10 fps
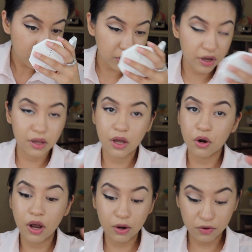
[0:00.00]
Okay,
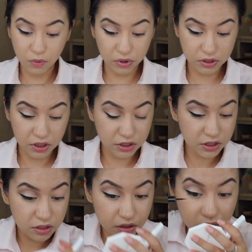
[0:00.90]
I don't even want to
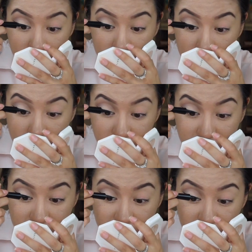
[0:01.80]
touch it because I'm
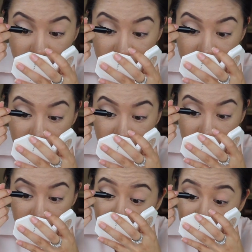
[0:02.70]
going to just mess it
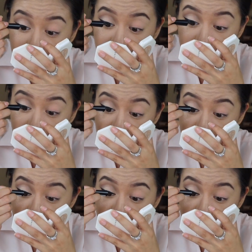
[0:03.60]
up. And here I